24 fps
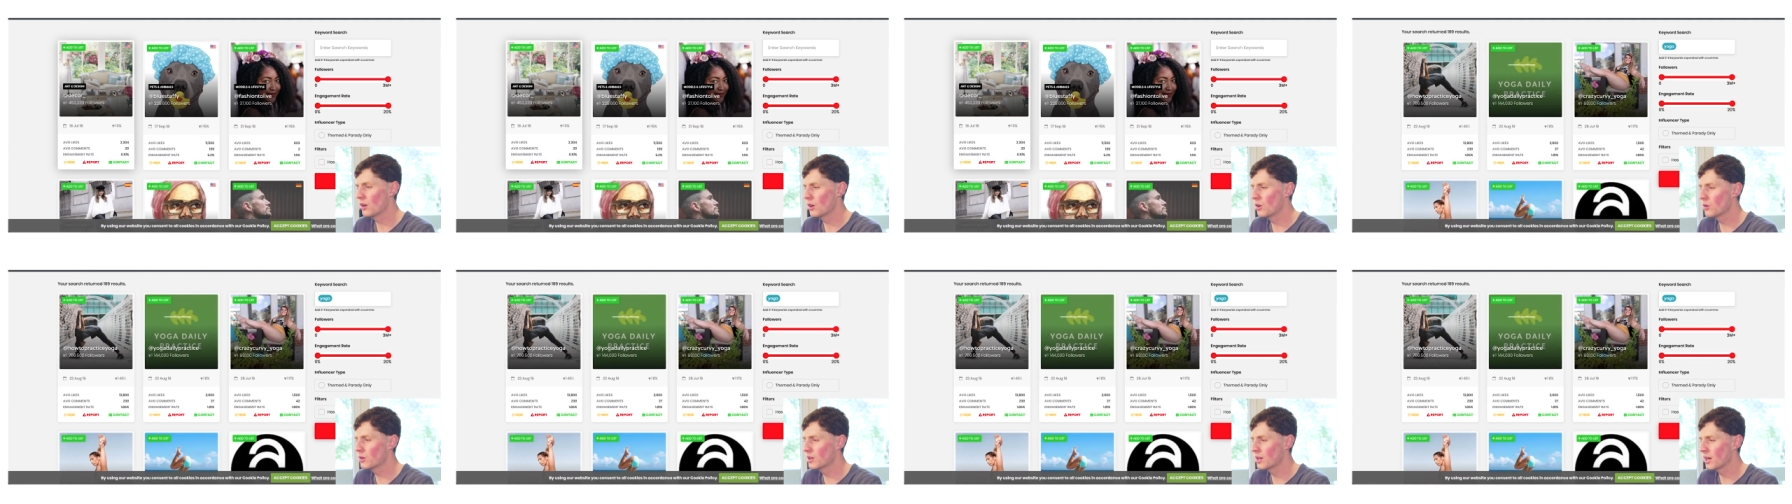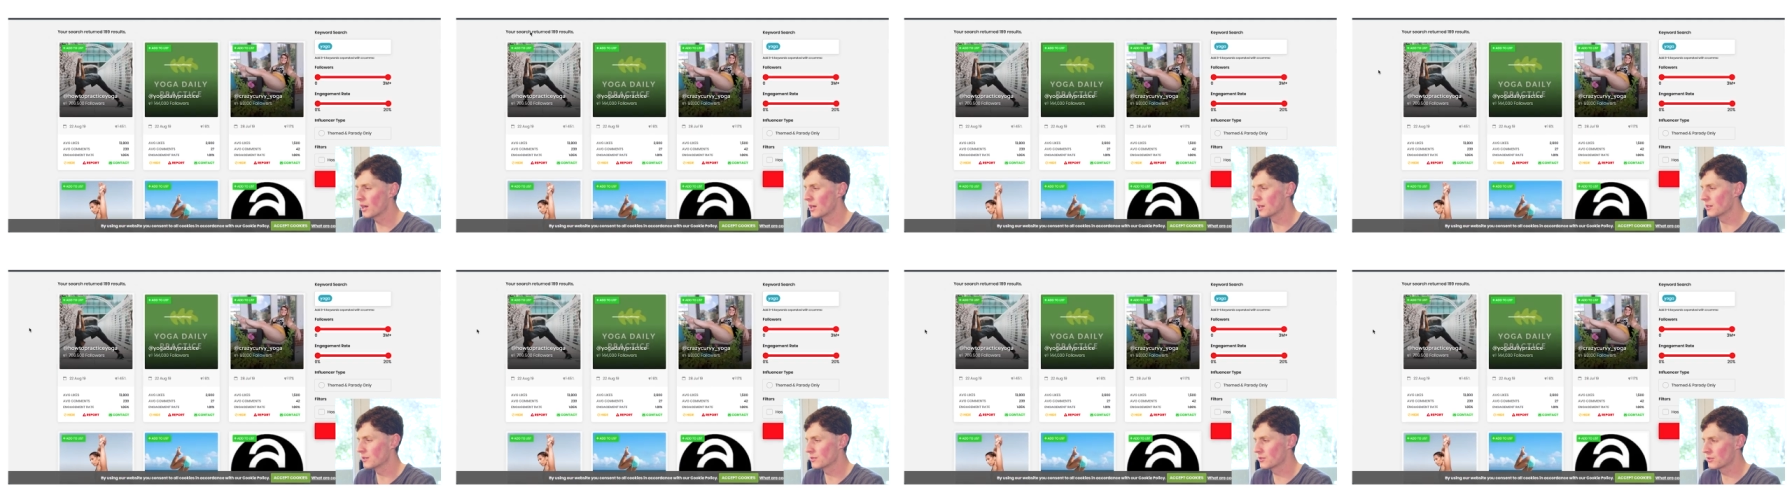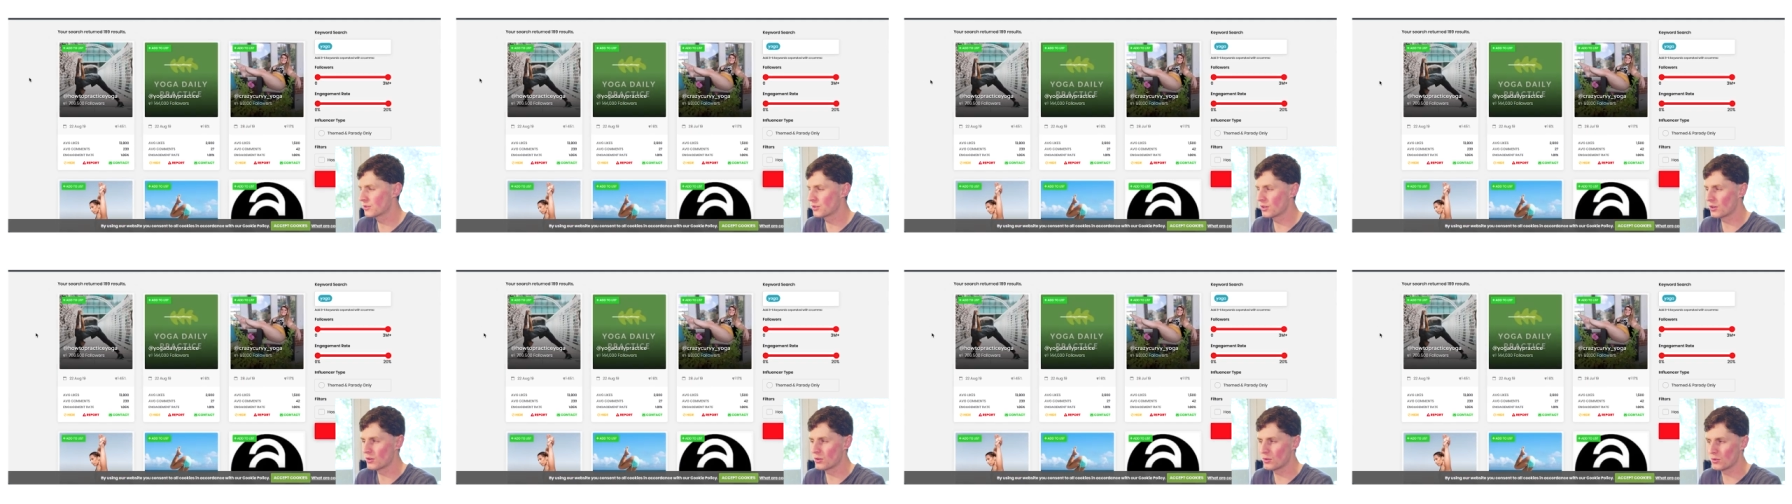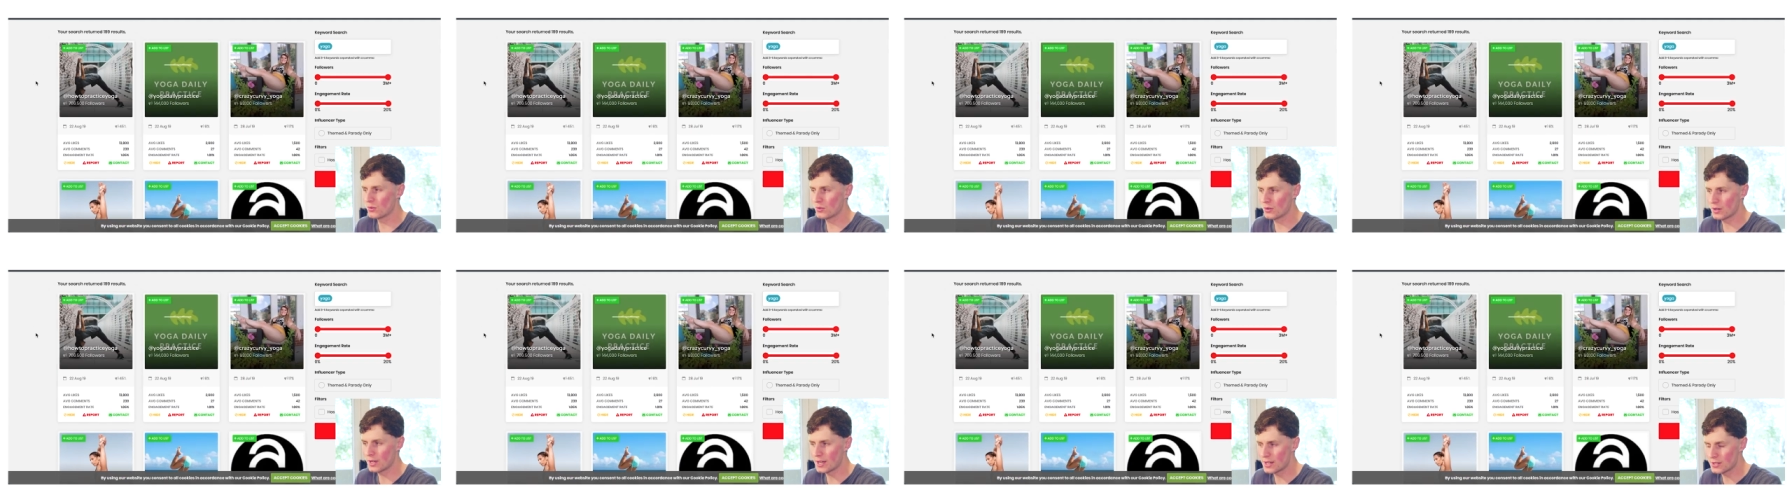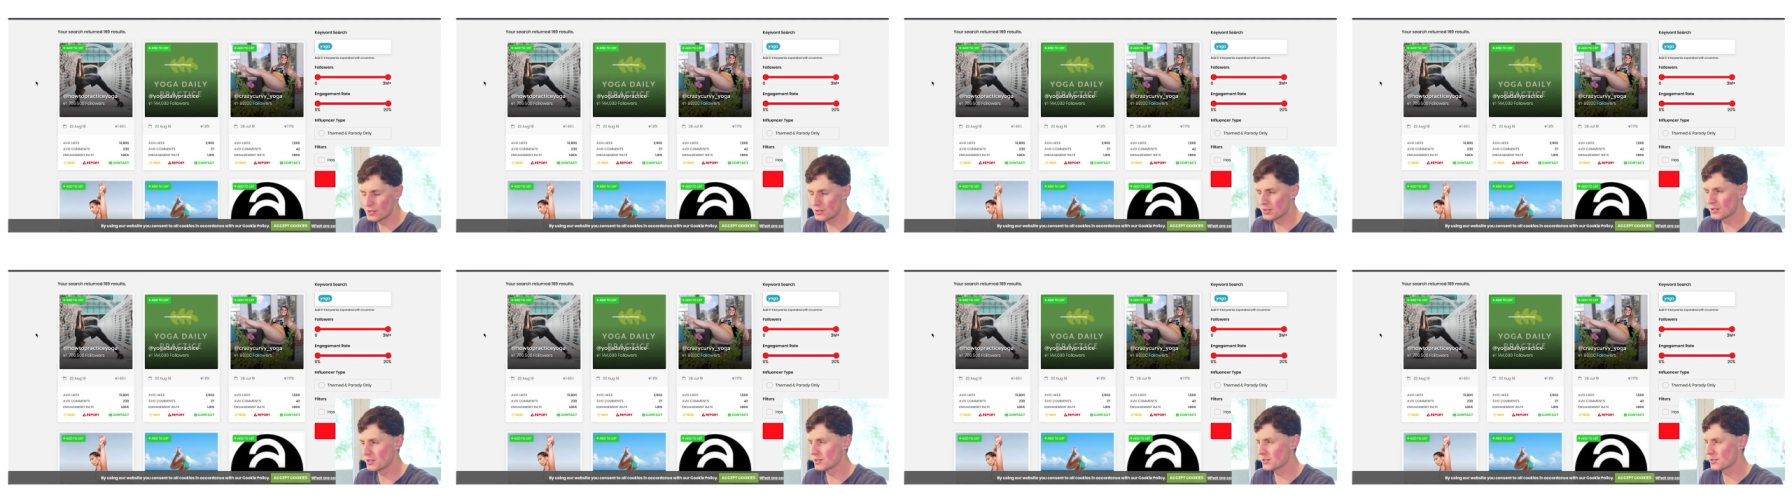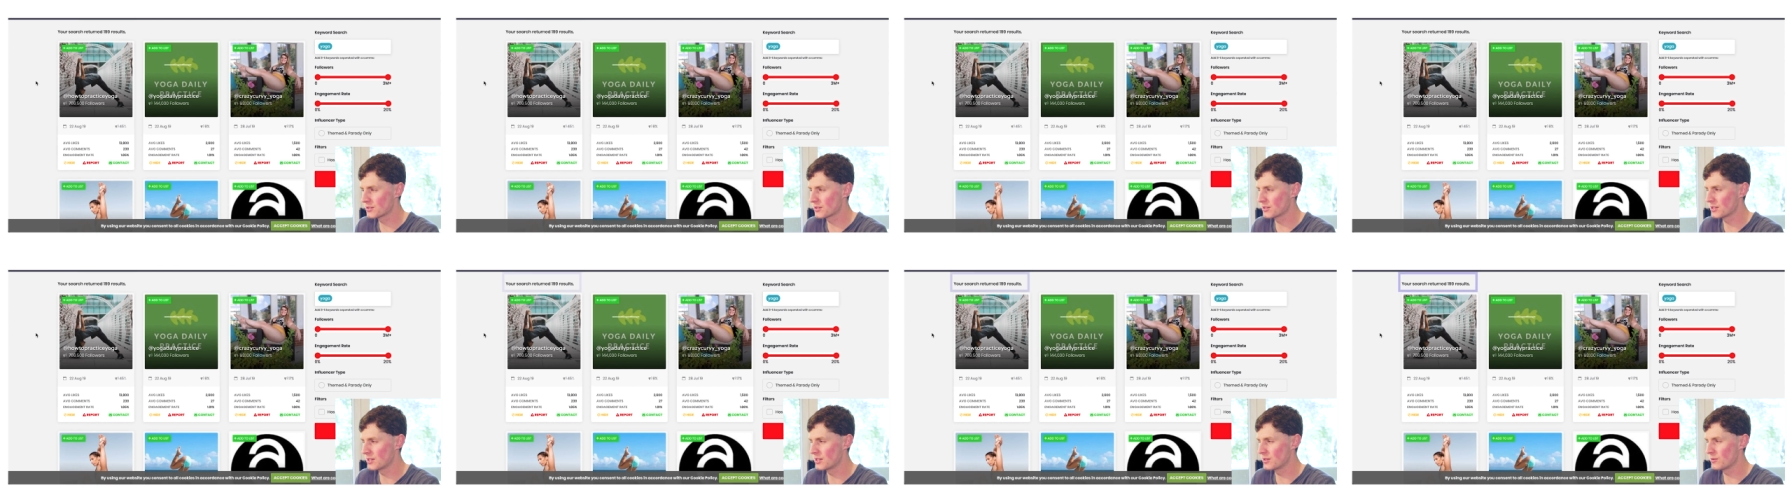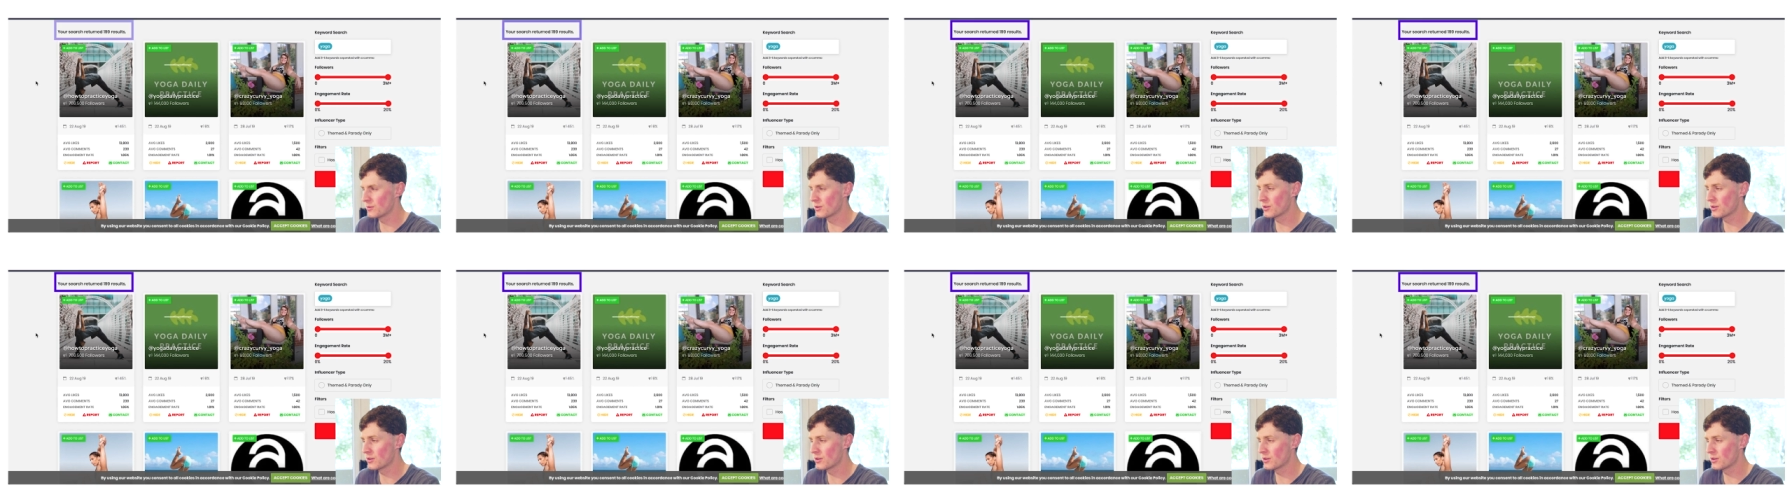Okay, so as you can see,